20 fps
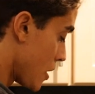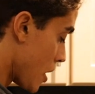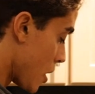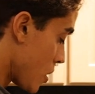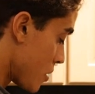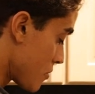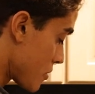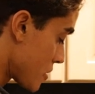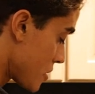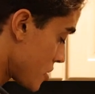
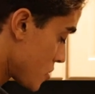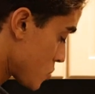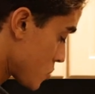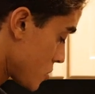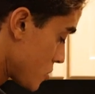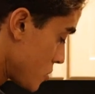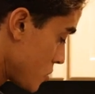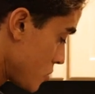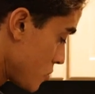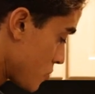However, this
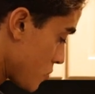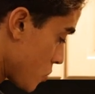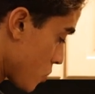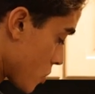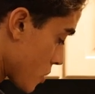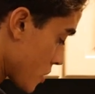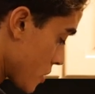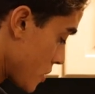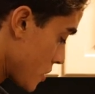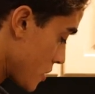will do
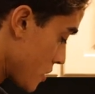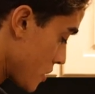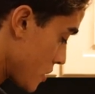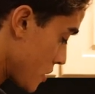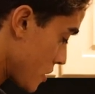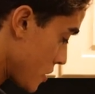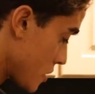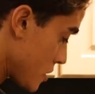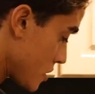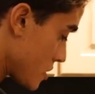for
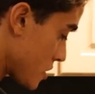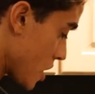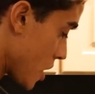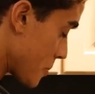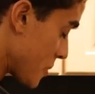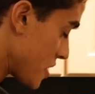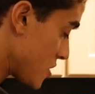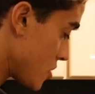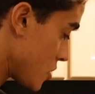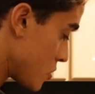the sloppy